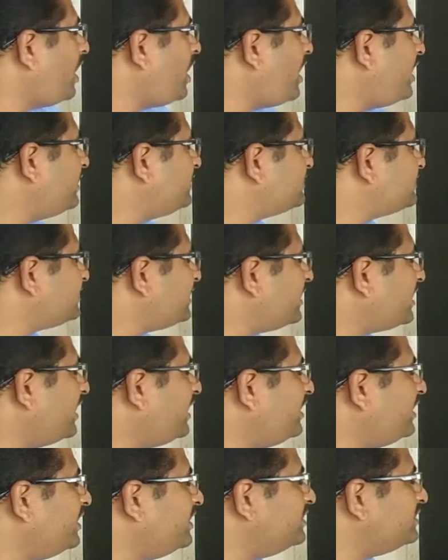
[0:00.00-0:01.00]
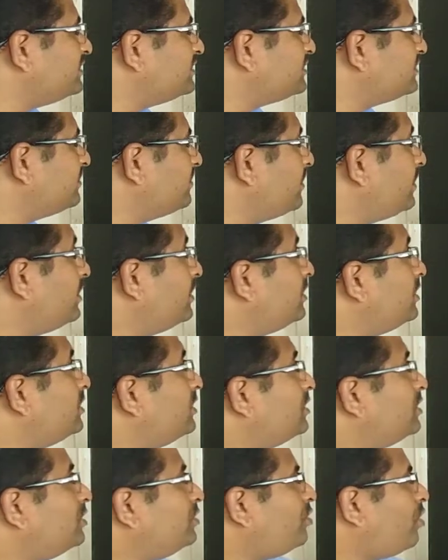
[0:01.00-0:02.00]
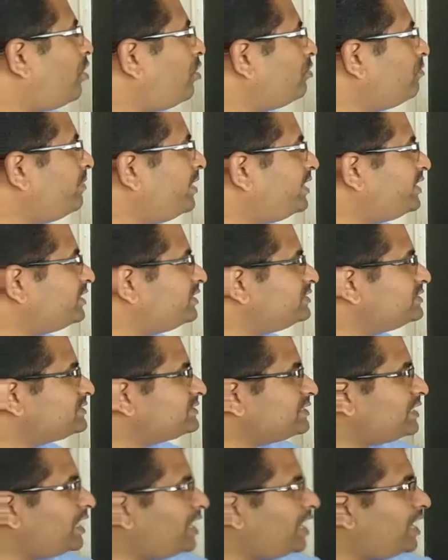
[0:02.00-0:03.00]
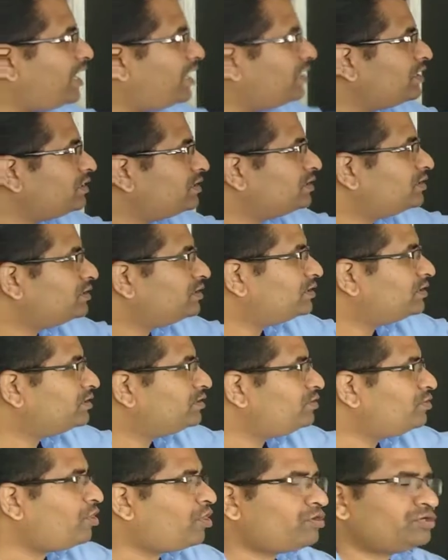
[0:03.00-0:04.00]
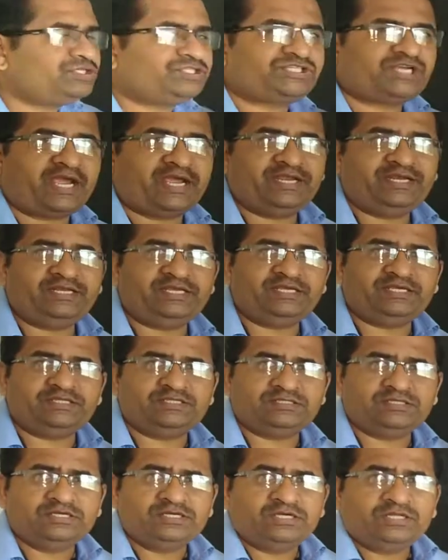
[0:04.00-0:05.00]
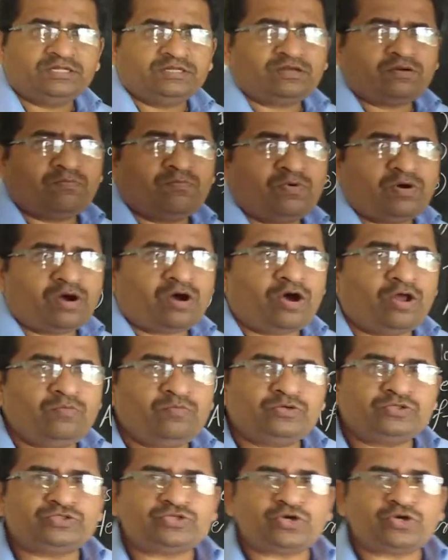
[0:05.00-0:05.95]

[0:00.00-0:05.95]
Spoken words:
And second is non-metals are not shiny. Almost